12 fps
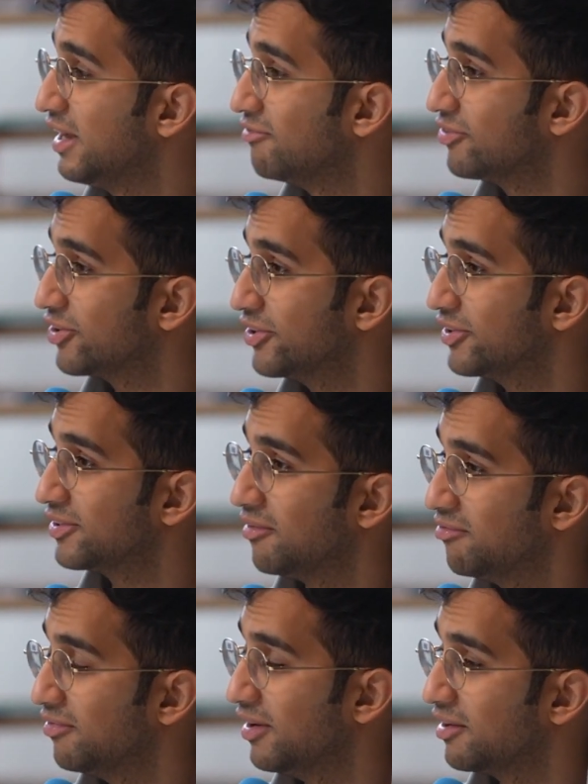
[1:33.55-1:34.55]
I've got I
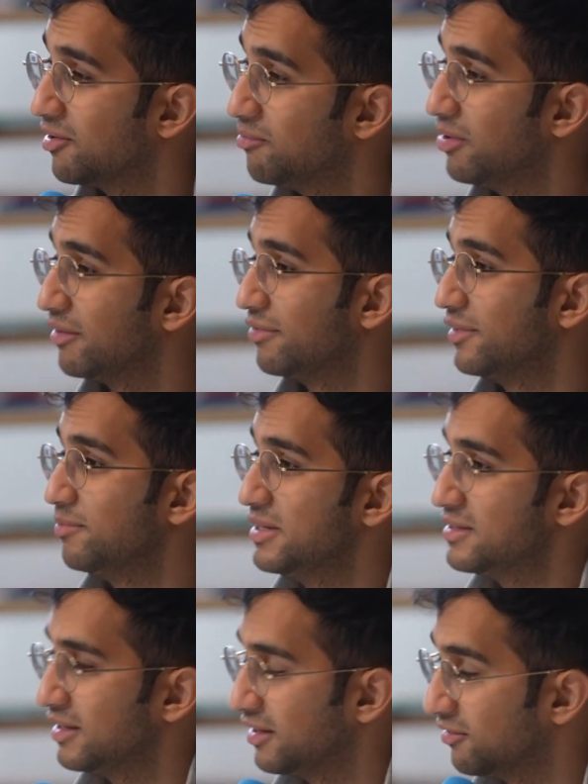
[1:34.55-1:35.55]
got a breakfast
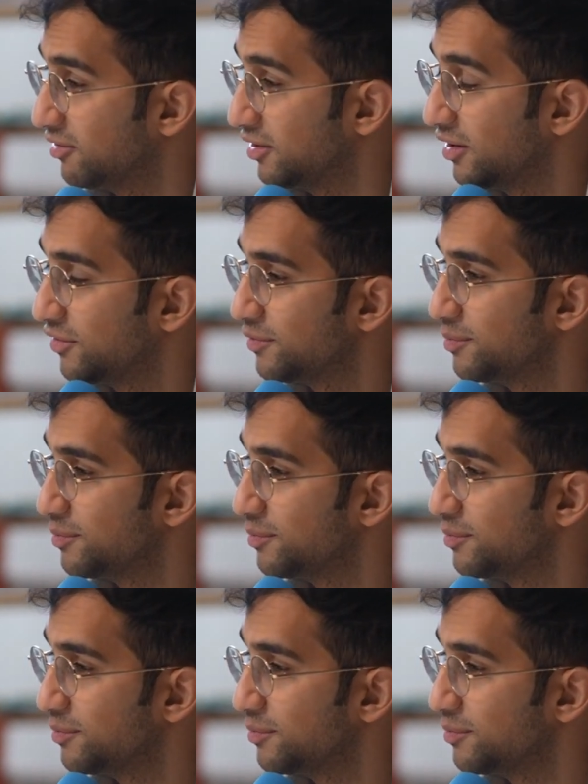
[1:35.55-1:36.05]
meeting, got a lunch